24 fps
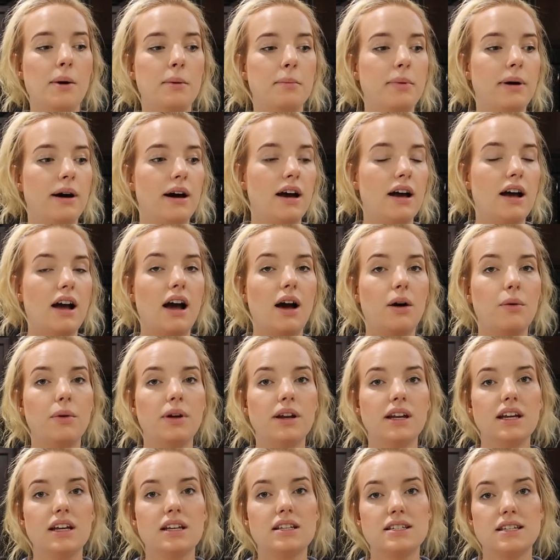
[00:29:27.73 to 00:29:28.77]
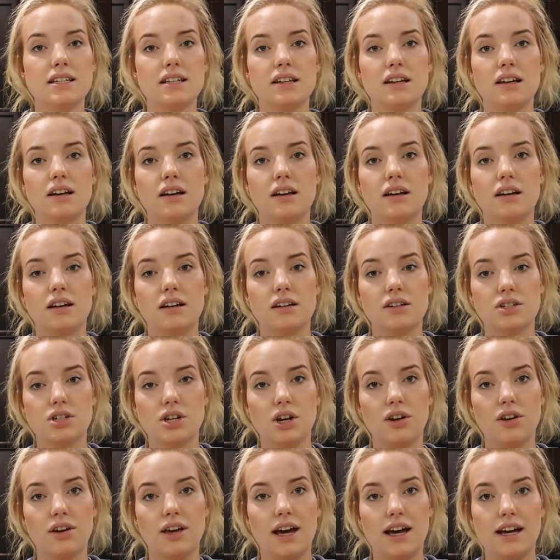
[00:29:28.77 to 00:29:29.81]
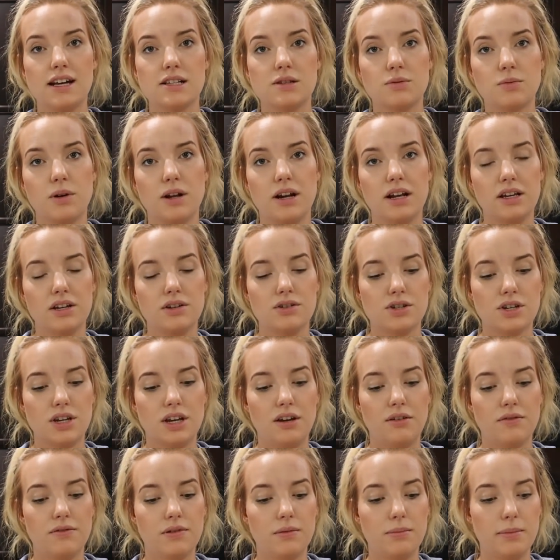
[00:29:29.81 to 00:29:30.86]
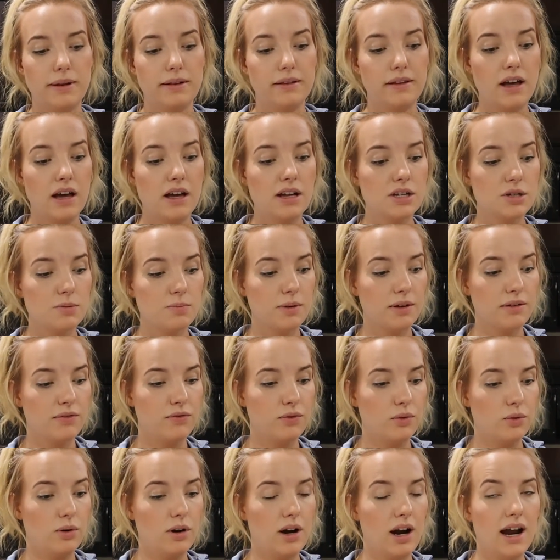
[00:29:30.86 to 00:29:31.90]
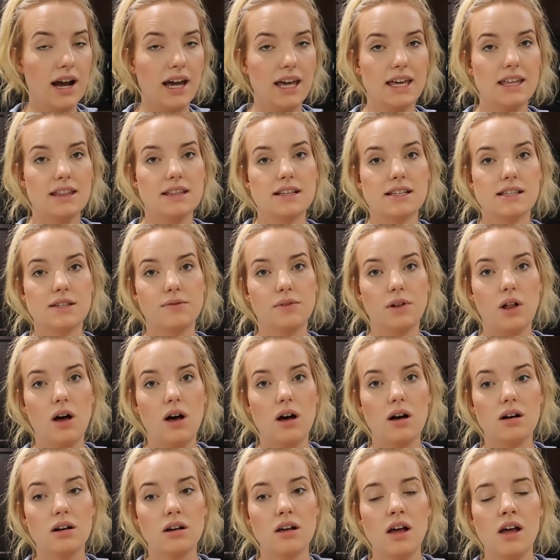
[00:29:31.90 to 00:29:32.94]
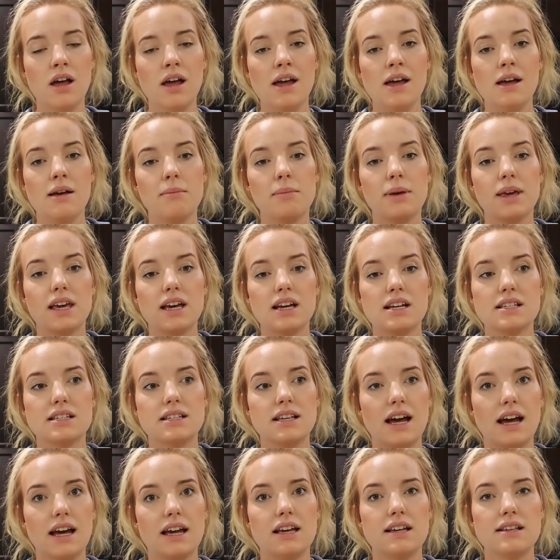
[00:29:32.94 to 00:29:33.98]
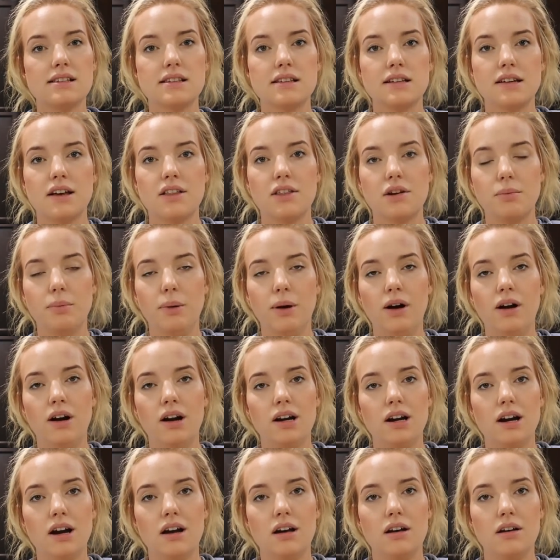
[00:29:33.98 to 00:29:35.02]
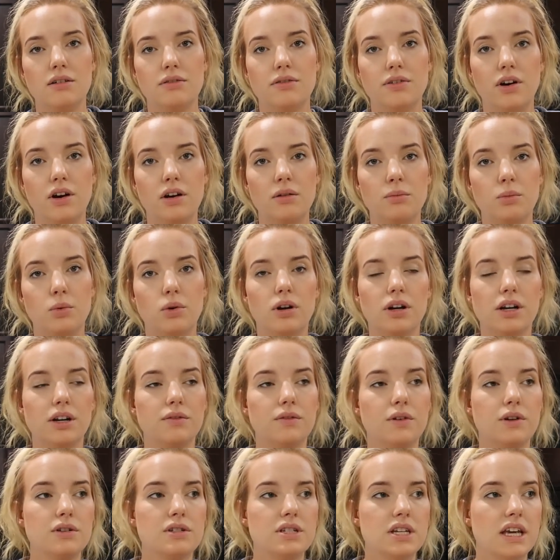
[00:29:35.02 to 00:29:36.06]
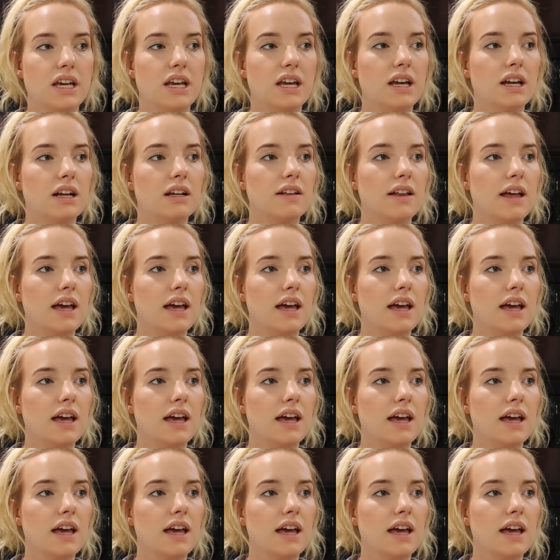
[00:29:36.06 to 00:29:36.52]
But I wanted to show you guys what I usually eat for my lunch before I end this vlog, because that is another part of our morning routine.